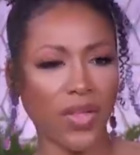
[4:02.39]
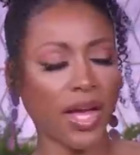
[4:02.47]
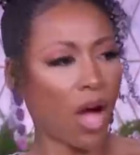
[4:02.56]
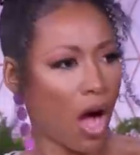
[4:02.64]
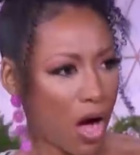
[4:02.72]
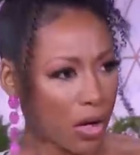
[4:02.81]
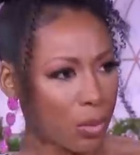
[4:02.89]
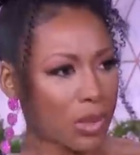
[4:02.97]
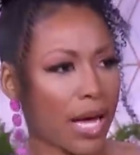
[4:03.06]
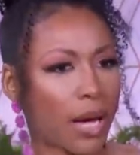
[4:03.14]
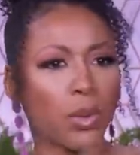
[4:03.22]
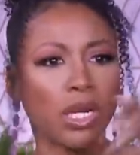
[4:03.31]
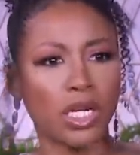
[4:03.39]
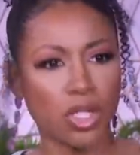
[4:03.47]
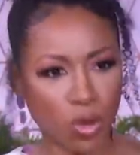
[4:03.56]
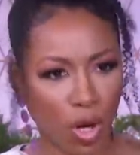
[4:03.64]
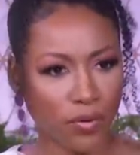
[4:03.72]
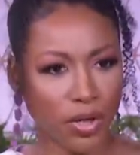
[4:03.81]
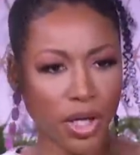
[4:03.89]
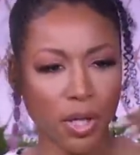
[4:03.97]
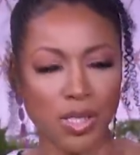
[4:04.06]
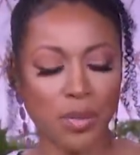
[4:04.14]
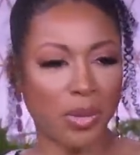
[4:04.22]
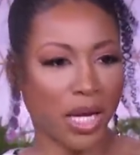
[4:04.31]
If they called and were like, we need you over
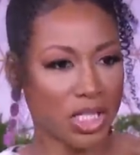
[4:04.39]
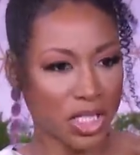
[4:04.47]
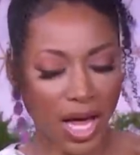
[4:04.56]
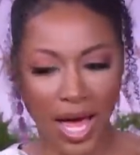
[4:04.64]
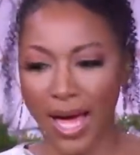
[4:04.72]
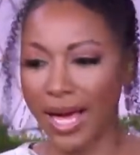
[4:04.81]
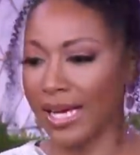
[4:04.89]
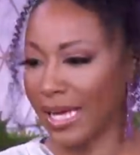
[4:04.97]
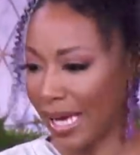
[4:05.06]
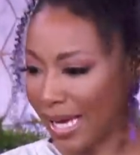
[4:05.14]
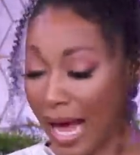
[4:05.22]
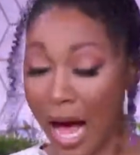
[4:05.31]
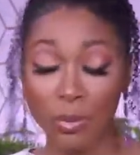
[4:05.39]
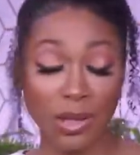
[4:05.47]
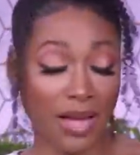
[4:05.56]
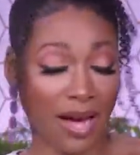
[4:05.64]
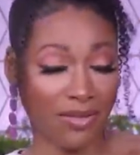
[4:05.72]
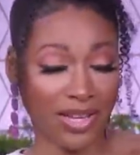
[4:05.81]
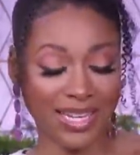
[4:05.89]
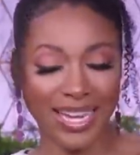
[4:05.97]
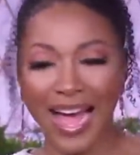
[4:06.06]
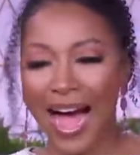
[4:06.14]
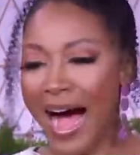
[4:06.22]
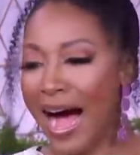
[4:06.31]
here to play Janay again, I would love
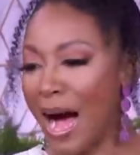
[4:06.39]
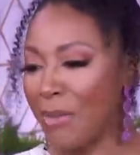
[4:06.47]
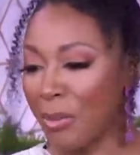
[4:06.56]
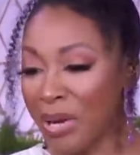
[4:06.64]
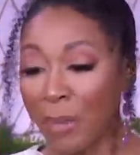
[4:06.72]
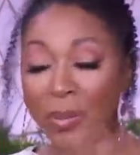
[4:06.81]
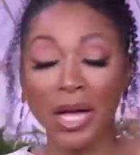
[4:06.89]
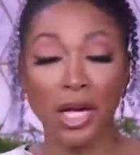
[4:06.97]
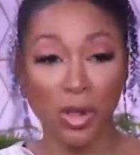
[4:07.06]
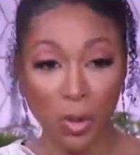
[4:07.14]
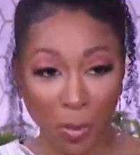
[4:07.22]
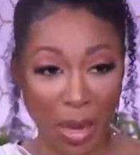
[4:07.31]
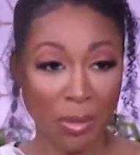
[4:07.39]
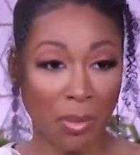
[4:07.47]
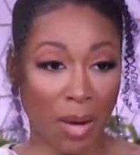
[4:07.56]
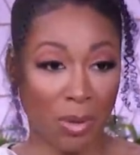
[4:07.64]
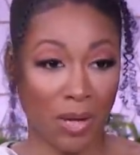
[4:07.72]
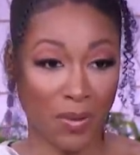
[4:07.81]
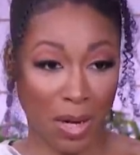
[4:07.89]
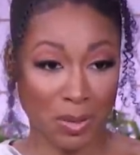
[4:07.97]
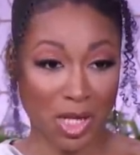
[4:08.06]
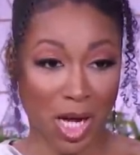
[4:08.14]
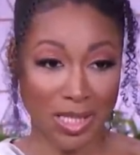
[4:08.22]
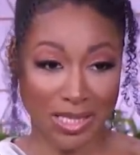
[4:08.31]
it. Um, I mean, I'm playing a new baby mama on the
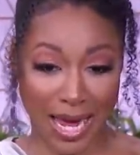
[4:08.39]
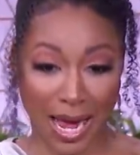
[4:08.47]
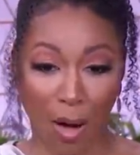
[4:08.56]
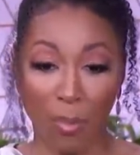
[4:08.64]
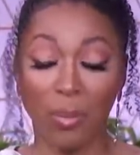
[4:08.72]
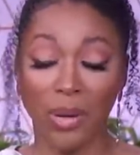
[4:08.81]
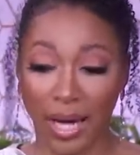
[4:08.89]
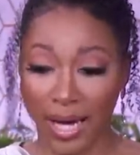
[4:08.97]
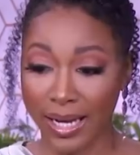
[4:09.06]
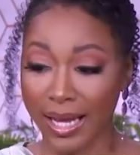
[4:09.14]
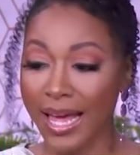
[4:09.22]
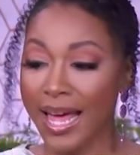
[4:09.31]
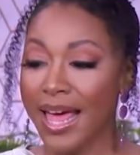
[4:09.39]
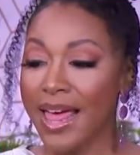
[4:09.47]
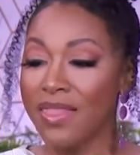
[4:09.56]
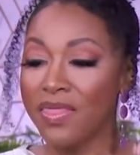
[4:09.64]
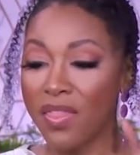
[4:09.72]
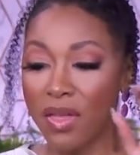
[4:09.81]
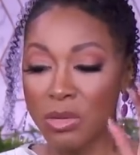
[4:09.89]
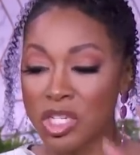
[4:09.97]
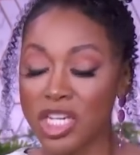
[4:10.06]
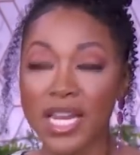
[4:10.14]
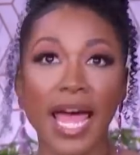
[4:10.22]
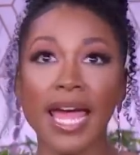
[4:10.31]
Upshaws now, but... Mm -hmm
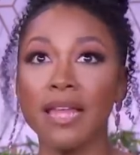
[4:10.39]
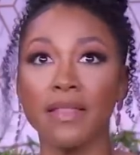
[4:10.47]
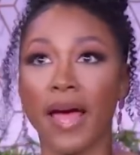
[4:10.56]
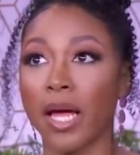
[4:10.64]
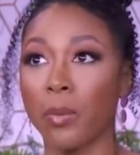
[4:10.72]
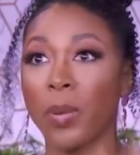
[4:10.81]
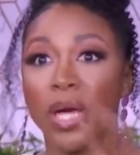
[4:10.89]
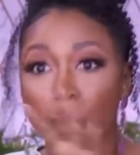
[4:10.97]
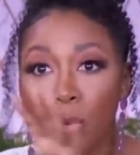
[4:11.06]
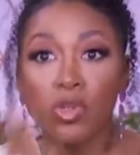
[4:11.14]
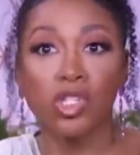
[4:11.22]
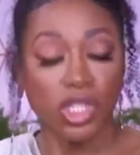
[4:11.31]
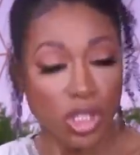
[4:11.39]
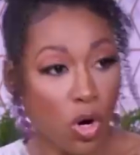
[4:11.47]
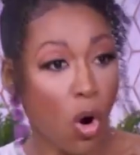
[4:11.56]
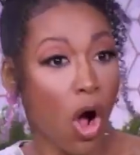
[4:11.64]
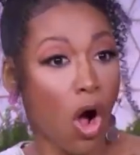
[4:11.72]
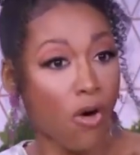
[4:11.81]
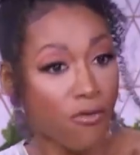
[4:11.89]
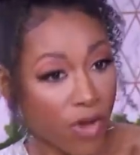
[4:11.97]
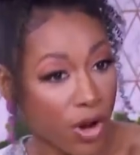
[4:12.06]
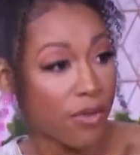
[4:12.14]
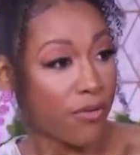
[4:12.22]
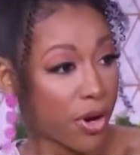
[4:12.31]
Janay, like people still are
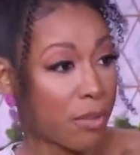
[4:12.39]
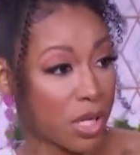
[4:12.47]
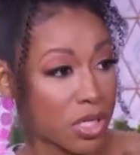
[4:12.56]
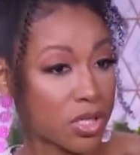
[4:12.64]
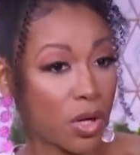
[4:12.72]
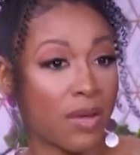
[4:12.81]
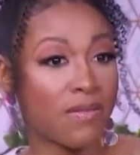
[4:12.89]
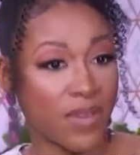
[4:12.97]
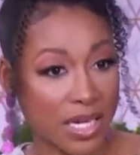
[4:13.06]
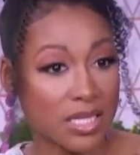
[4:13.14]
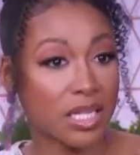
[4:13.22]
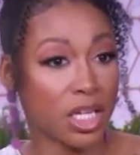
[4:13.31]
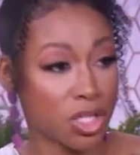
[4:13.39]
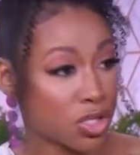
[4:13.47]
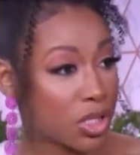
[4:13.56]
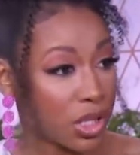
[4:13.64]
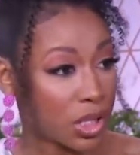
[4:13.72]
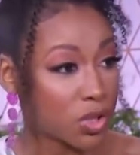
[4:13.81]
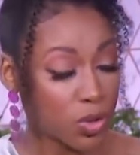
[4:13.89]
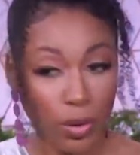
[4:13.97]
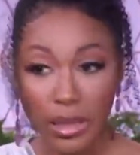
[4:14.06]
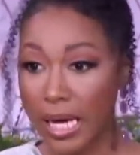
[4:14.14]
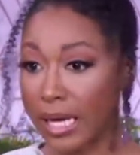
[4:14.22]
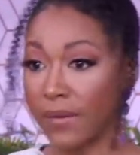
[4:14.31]
very, very much so invested yeah. interested in that
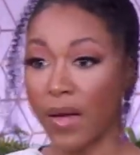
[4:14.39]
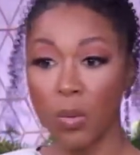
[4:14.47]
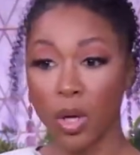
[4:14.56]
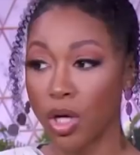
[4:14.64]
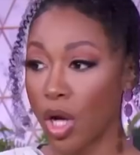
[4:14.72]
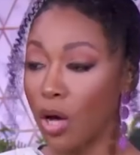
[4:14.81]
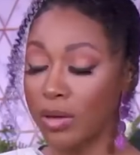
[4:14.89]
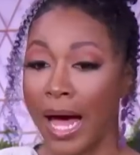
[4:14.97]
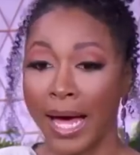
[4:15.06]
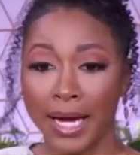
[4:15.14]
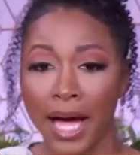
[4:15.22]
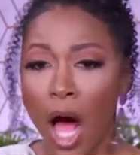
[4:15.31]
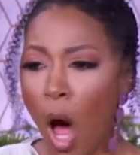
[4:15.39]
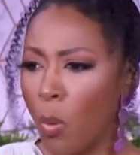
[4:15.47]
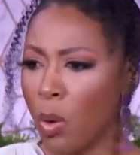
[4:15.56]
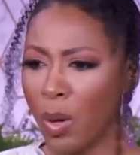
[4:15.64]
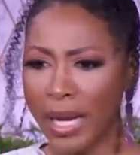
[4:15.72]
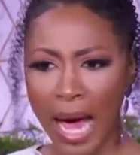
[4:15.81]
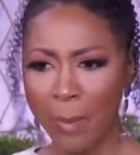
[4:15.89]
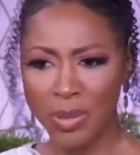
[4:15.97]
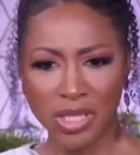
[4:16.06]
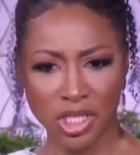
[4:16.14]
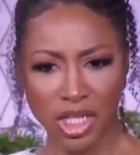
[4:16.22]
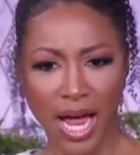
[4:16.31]
storyline. And they want to know, like, well, what
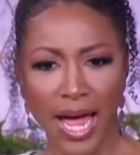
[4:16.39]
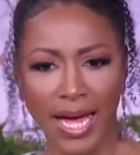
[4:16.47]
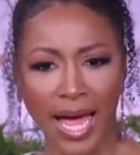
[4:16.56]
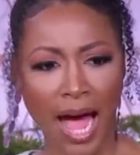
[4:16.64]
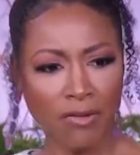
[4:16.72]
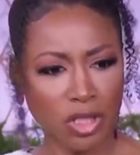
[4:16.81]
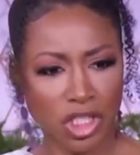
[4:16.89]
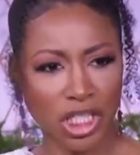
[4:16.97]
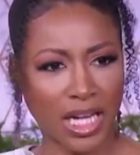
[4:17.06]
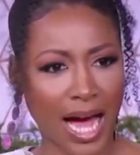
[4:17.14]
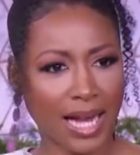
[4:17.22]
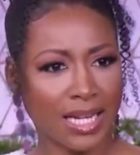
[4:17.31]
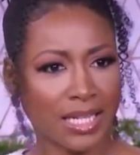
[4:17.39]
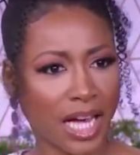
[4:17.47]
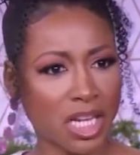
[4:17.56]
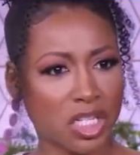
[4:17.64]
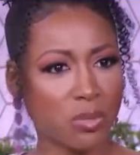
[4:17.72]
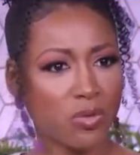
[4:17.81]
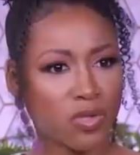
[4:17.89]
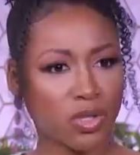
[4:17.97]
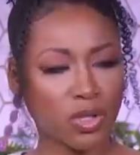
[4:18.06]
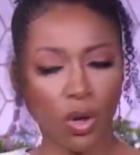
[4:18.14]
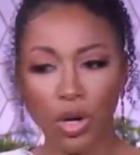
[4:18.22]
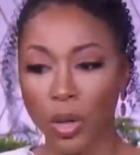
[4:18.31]
happened to Janay after she got engaged and moved
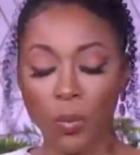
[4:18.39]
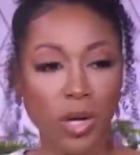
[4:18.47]
to New York?